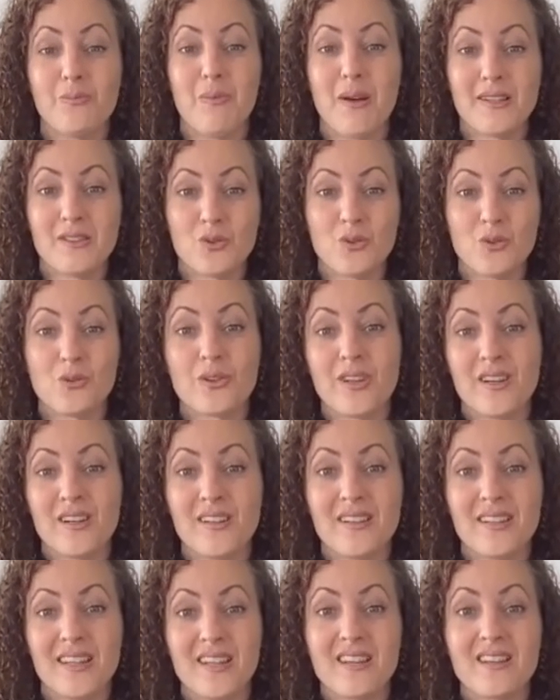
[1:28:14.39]
My
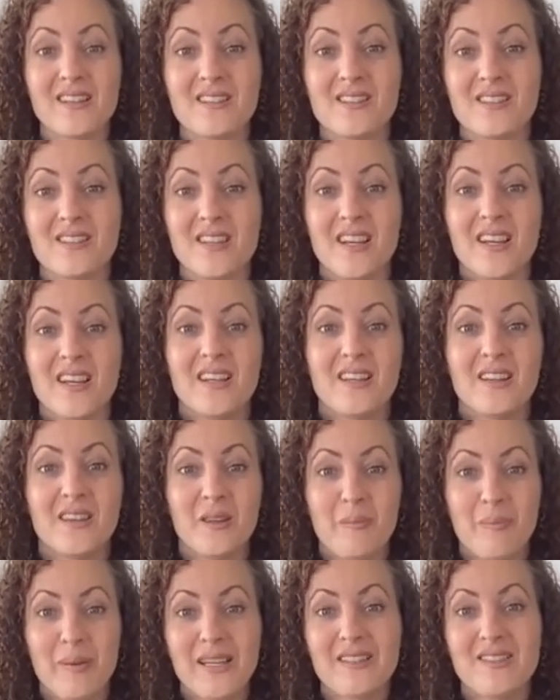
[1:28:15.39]
sauna is
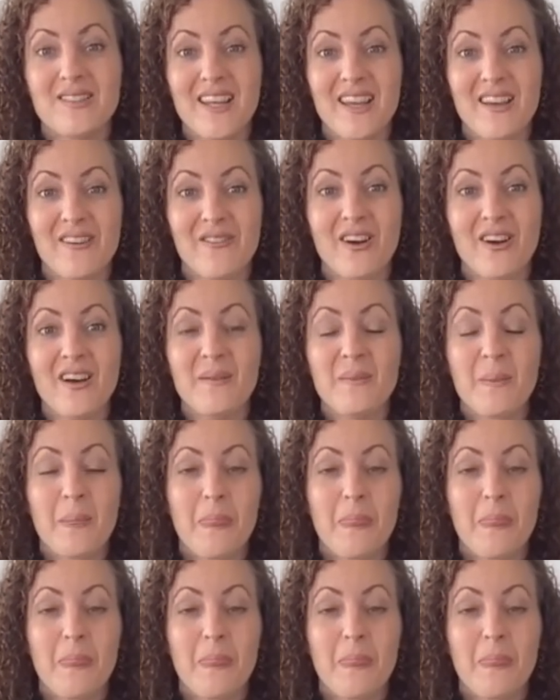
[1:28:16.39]
the best ever.